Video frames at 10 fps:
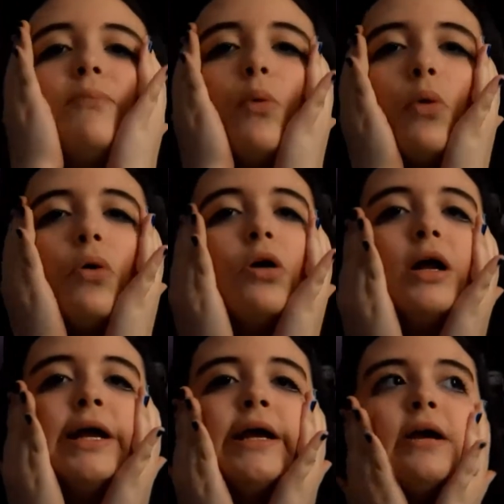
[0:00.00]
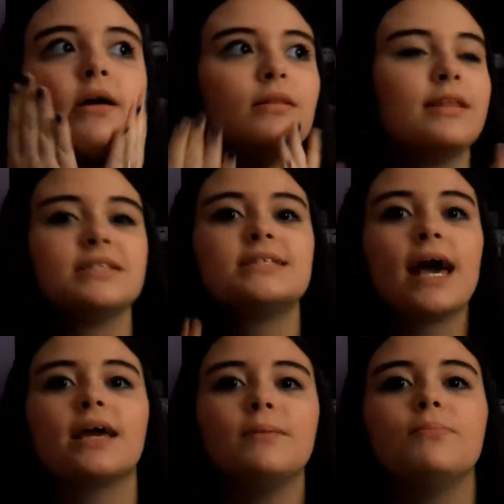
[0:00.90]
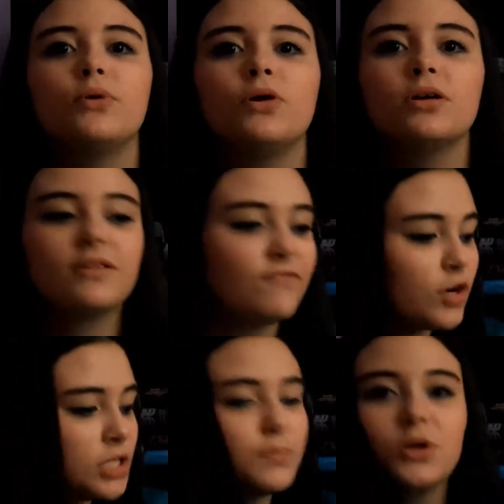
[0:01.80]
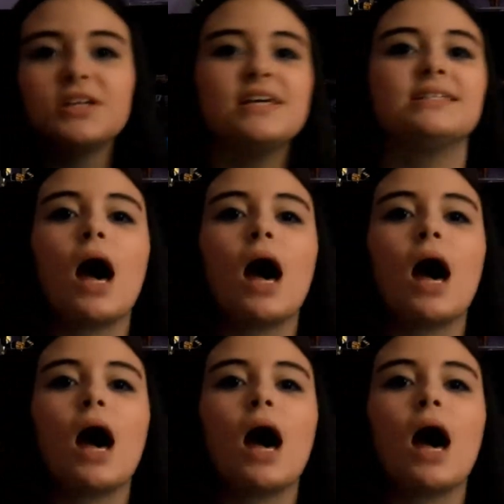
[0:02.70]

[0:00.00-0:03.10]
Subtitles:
Boring. The second book, the first book is